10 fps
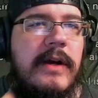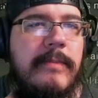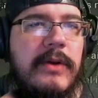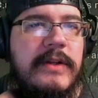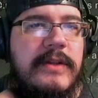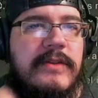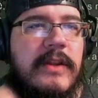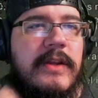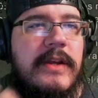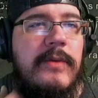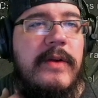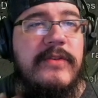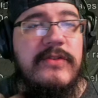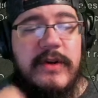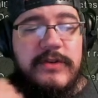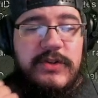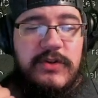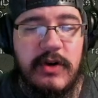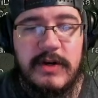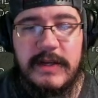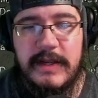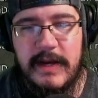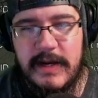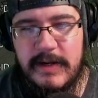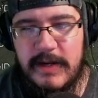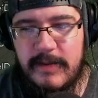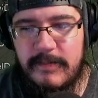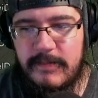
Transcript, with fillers: the heat wave is very strong. Yeah, I, am I'm,